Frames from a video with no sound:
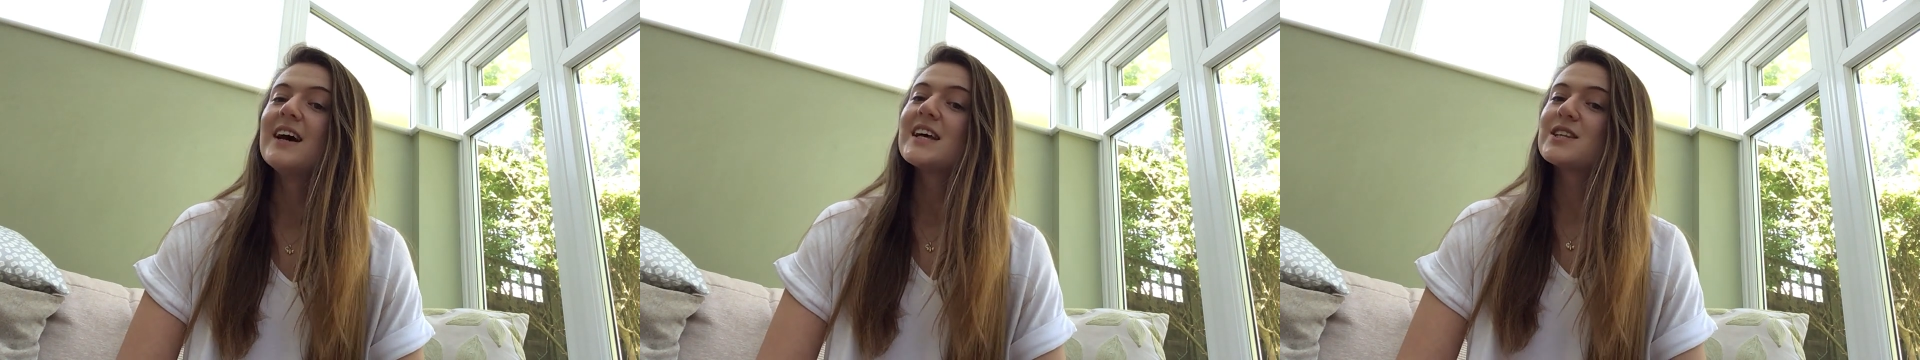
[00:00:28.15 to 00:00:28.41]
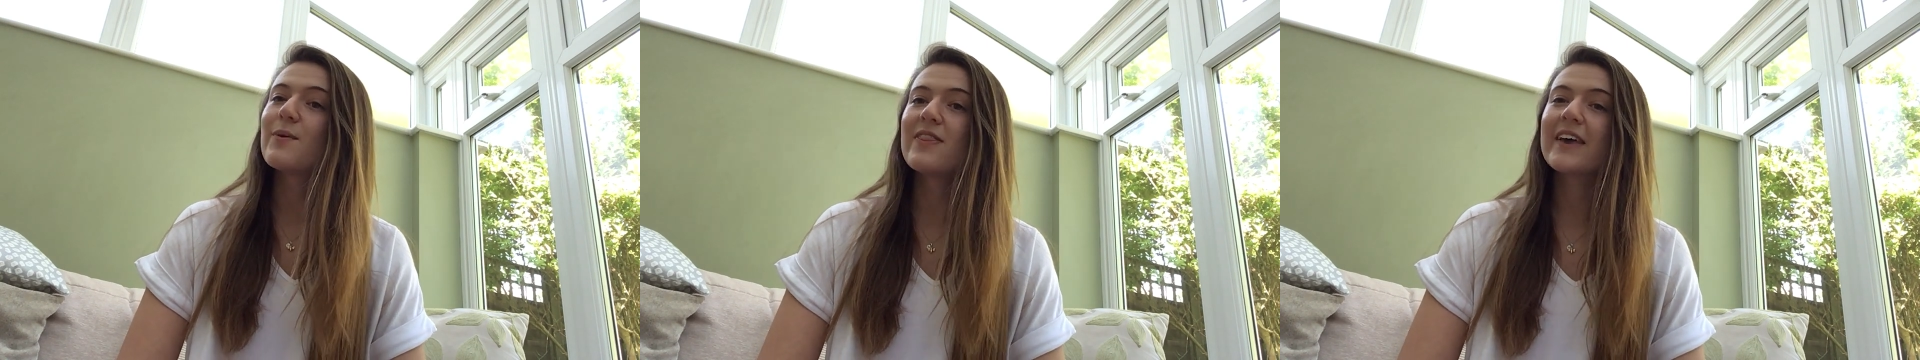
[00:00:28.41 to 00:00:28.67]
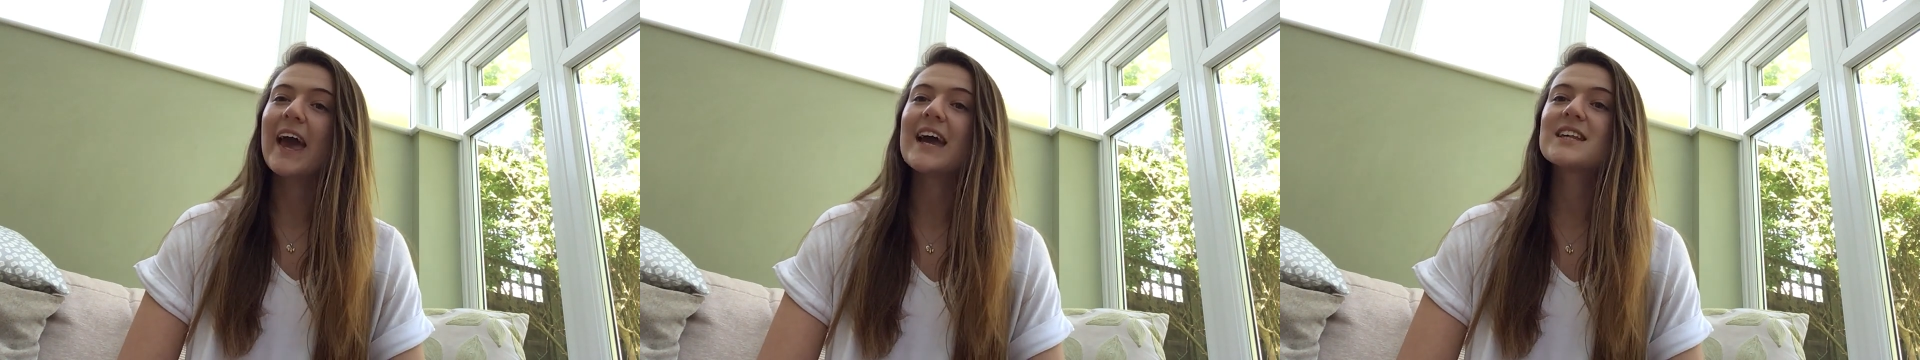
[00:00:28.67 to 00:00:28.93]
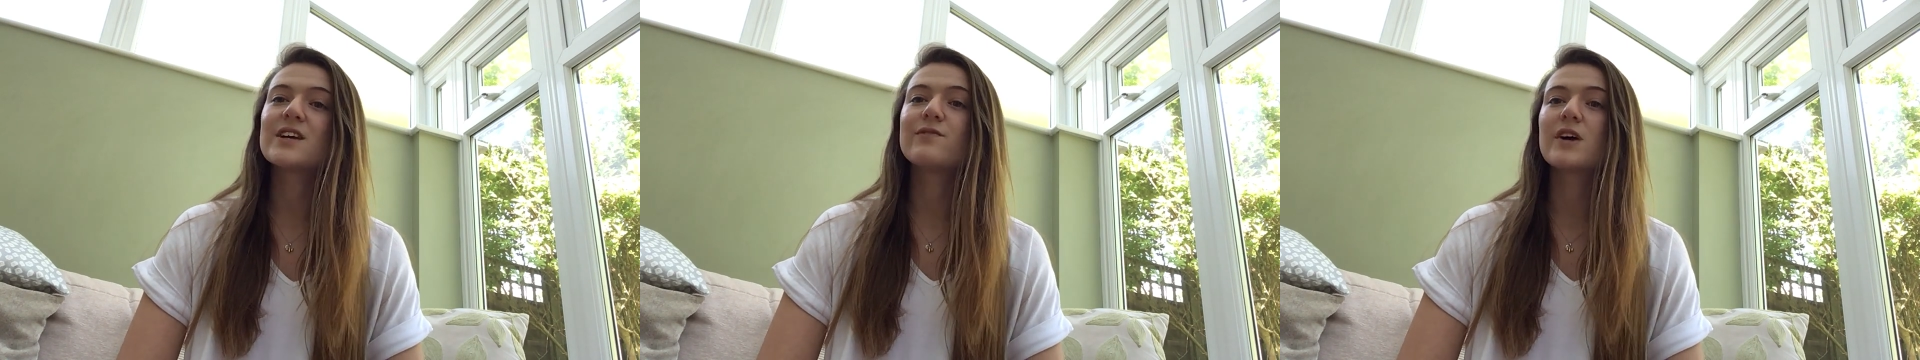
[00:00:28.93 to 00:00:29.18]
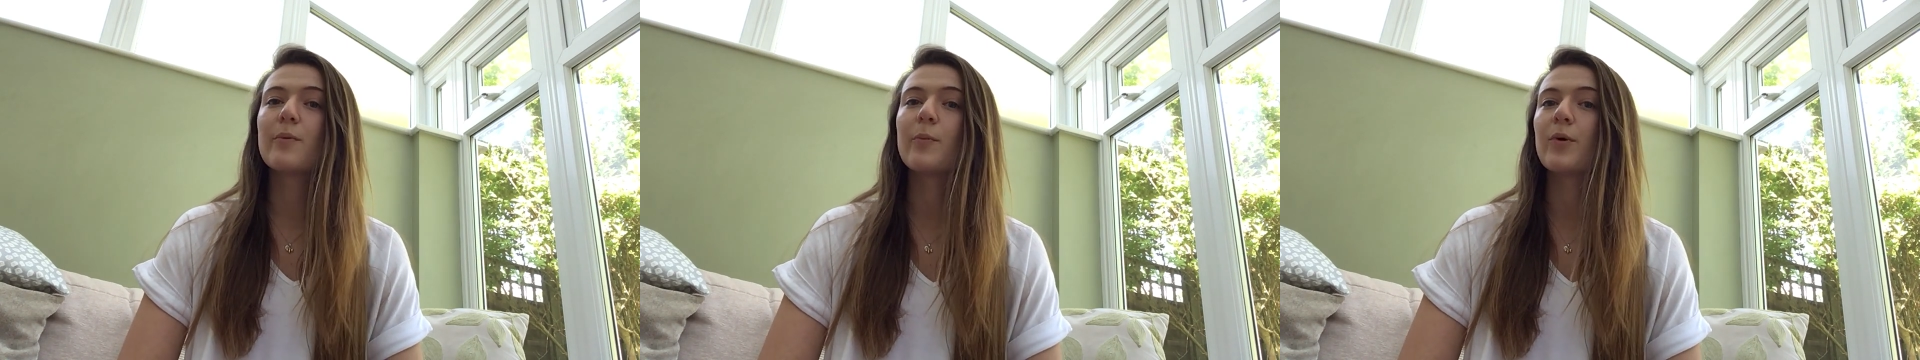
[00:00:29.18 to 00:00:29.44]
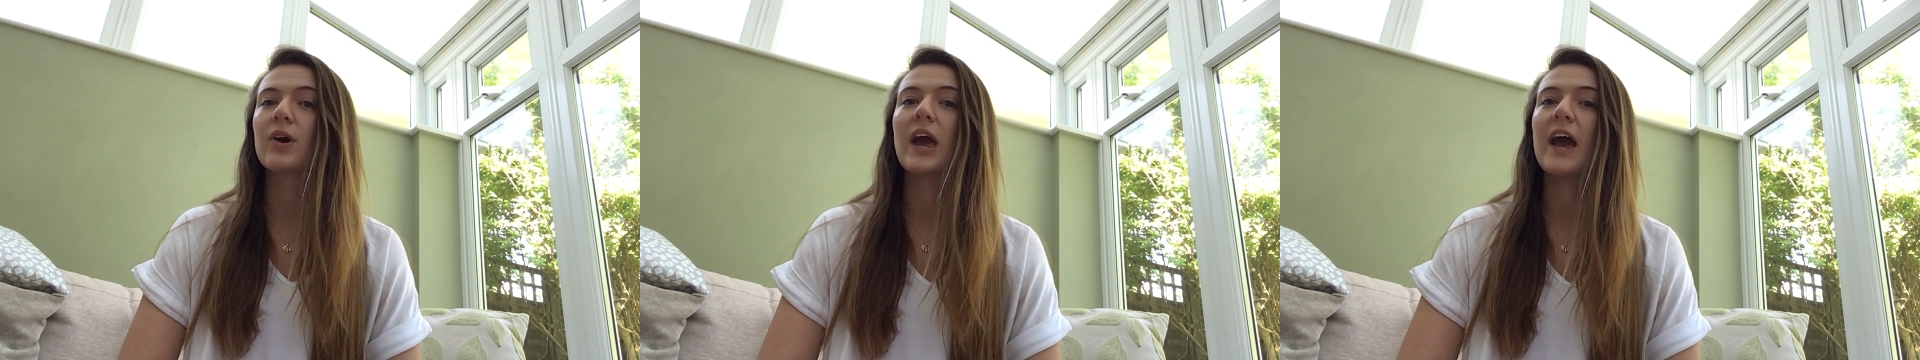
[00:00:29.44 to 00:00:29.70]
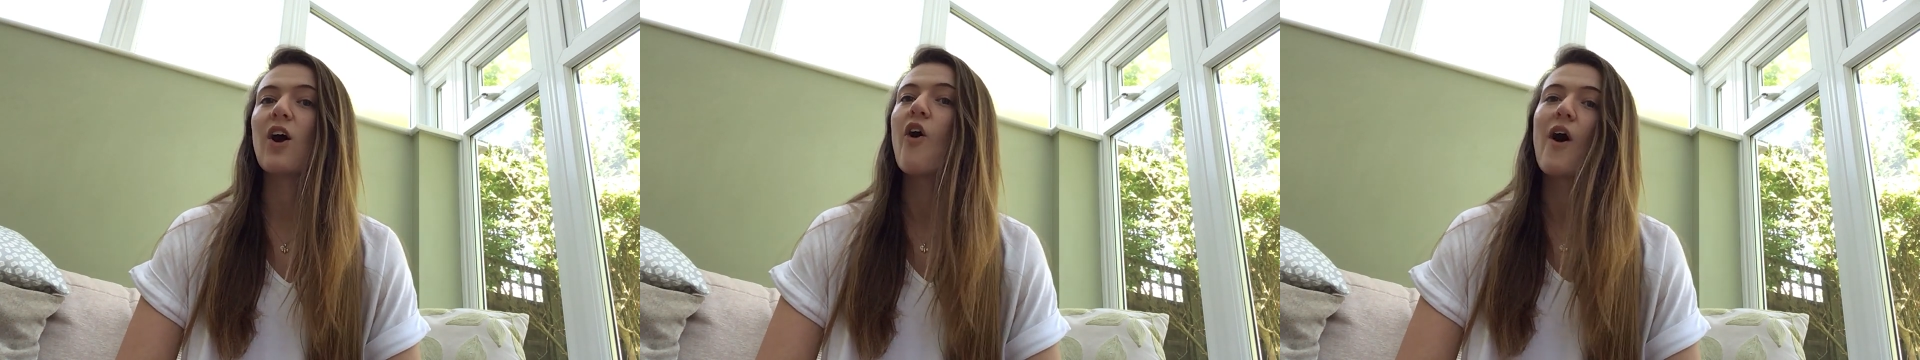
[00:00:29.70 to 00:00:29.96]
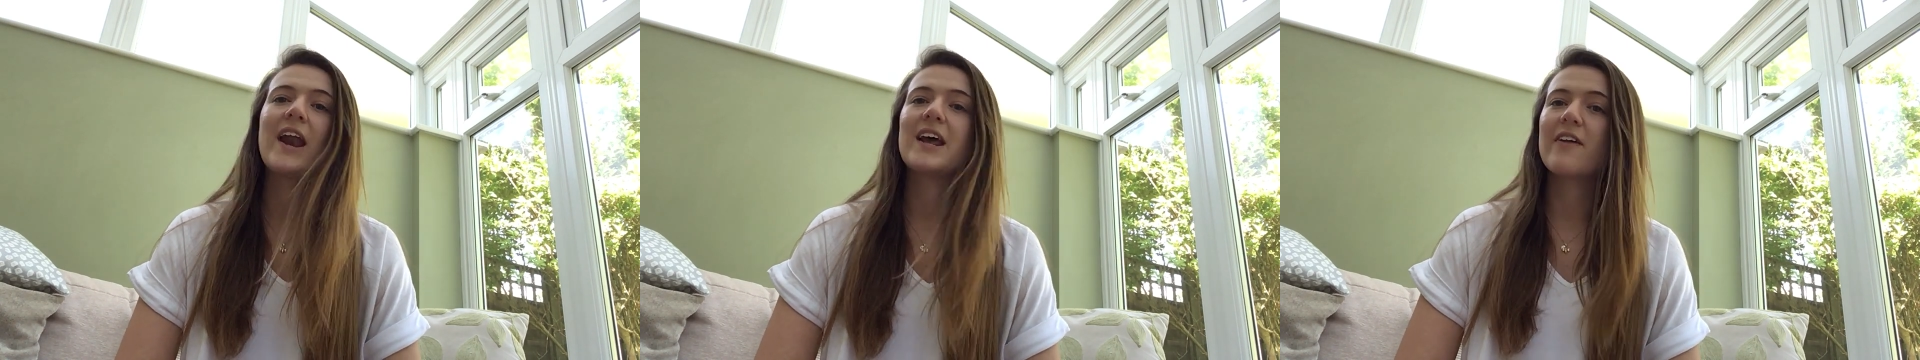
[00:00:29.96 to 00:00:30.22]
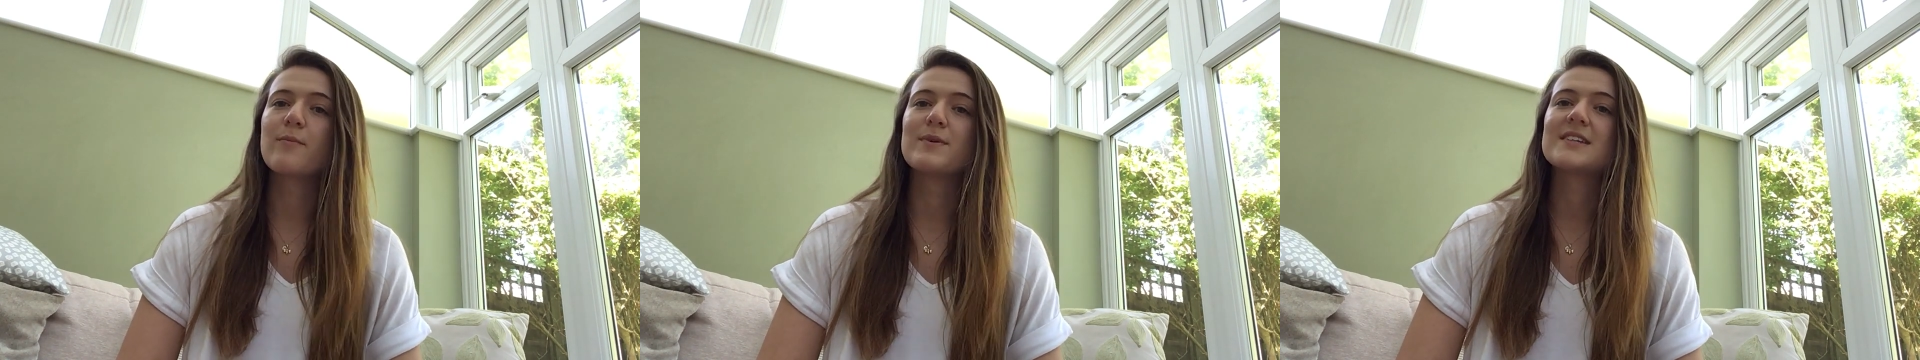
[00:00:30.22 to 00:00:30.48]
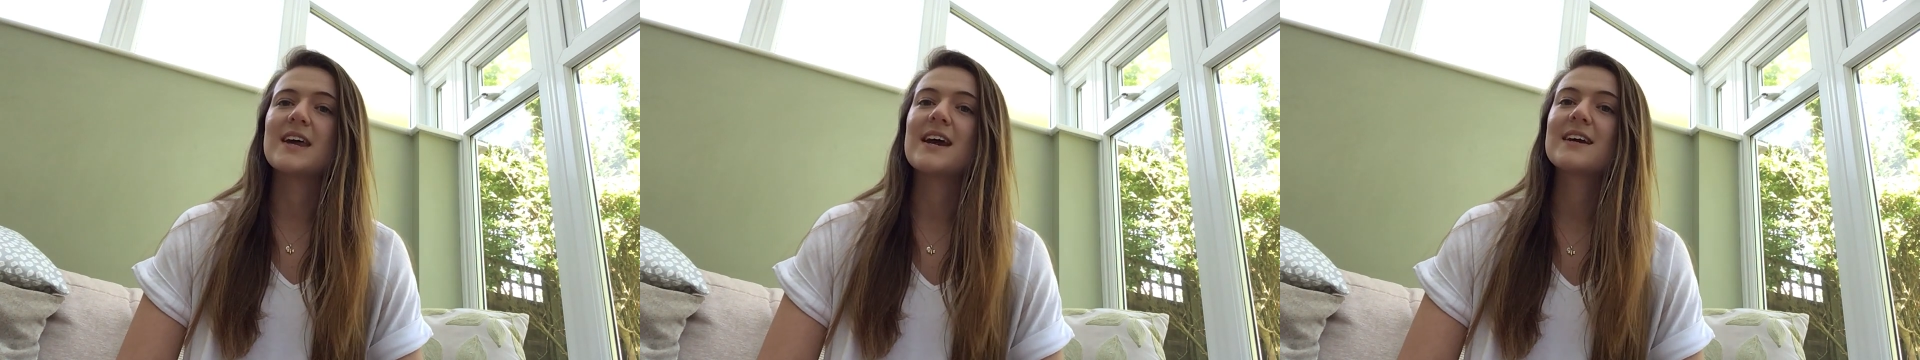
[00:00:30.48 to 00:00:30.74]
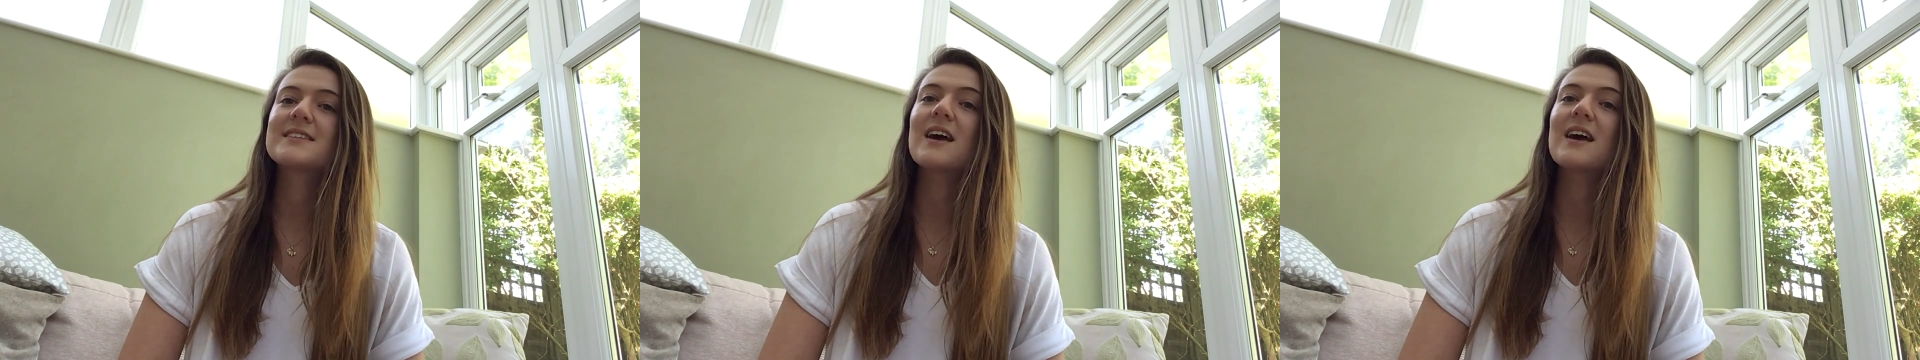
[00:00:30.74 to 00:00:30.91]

so in the case of double booking or any other mistakes,